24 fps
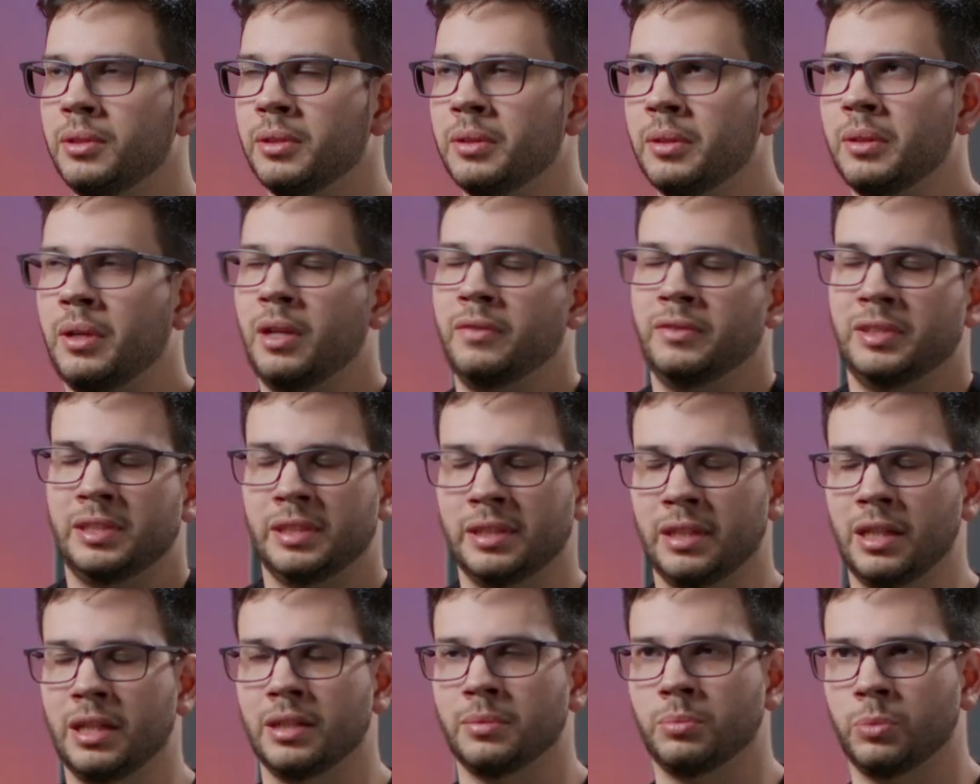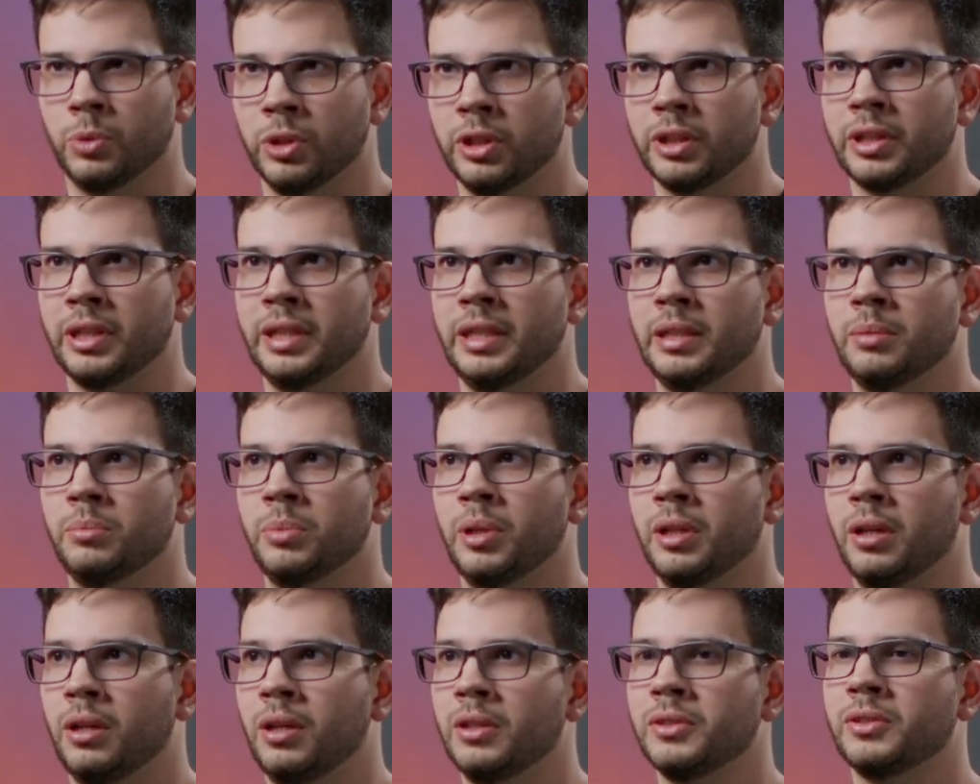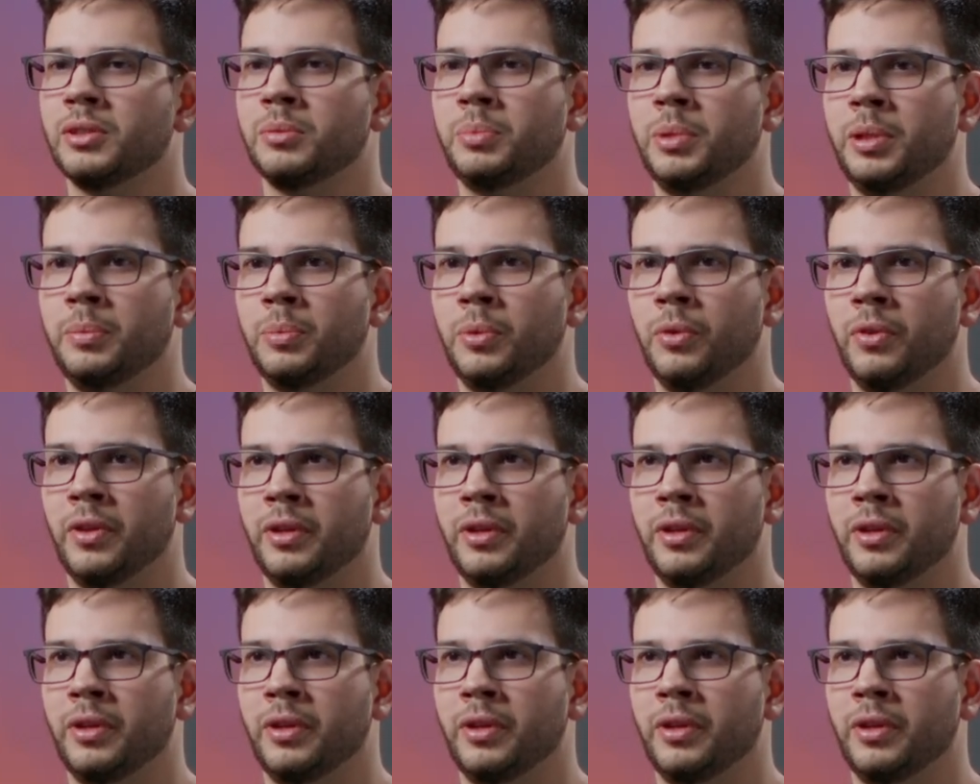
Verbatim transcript: obviously hardworking, but also people